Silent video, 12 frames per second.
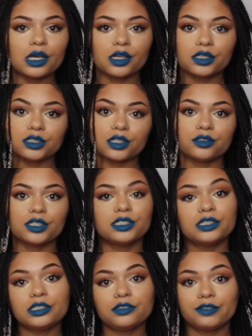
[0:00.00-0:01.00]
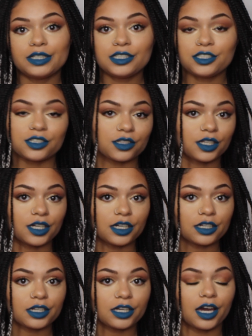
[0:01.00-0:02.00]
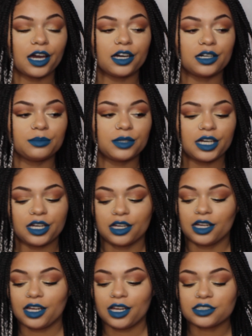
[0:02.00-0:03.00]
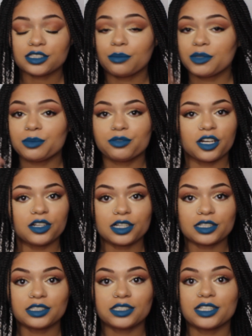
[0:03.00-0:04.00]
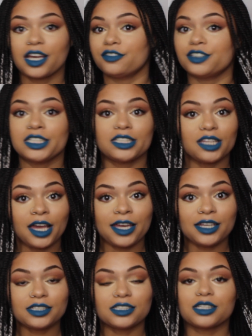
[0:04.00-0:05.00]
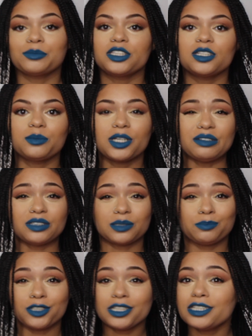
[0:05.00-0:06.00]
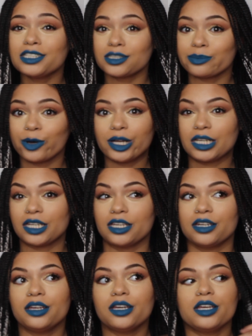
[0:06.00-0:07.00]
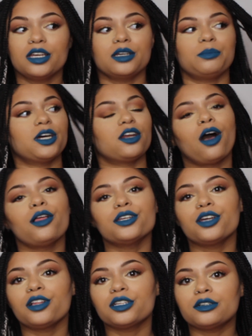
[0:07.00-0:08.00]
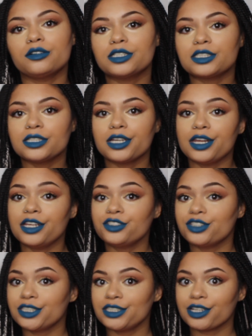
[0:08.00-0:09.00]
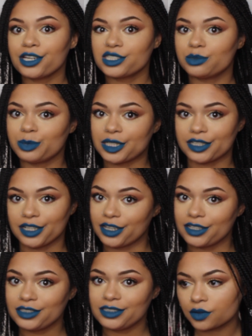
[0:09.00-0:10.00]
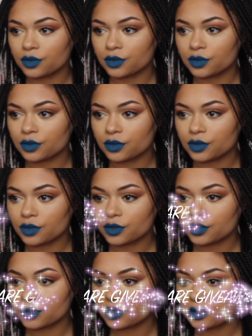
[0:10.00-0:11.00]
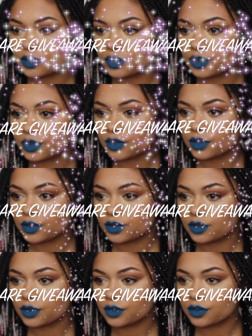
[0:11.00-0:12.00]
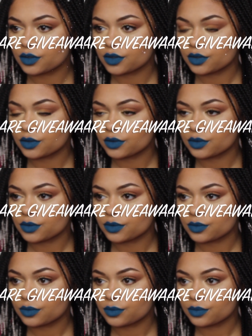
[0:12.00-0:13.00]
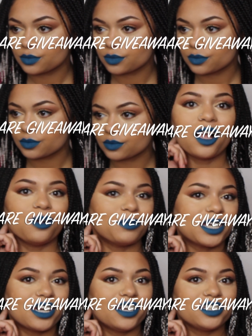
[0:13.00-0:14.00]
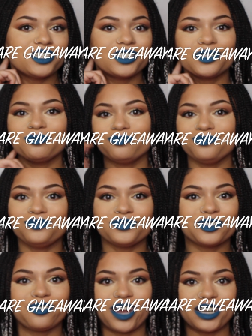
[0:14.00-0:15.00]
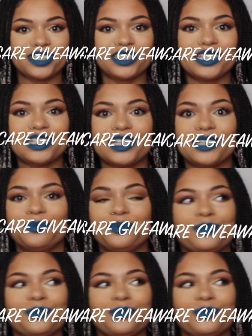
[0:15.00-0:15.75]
So this is the finished look. Some of the products I really liked, some of them I was pretty disappointed in, but all in all it was an interesting experience. I hit 250 subscribers. Thank you so much, everyone. Oh my gosh, finally here.